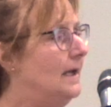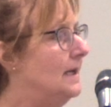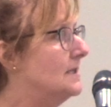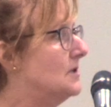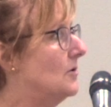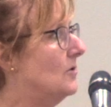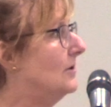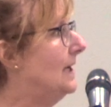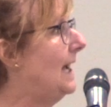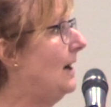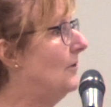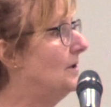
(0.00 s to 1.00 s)
so
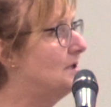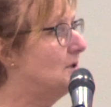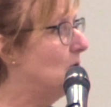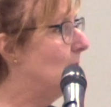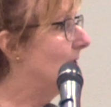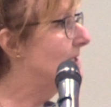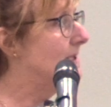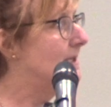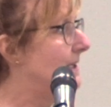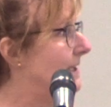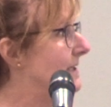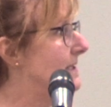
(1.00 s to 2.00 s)
now the Zoom
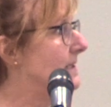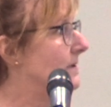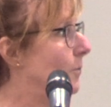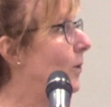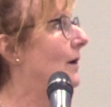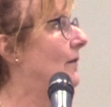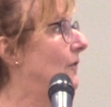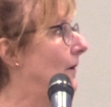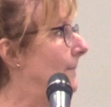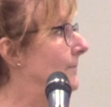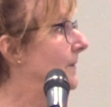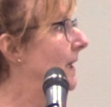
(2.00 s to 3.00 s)
is wonderful.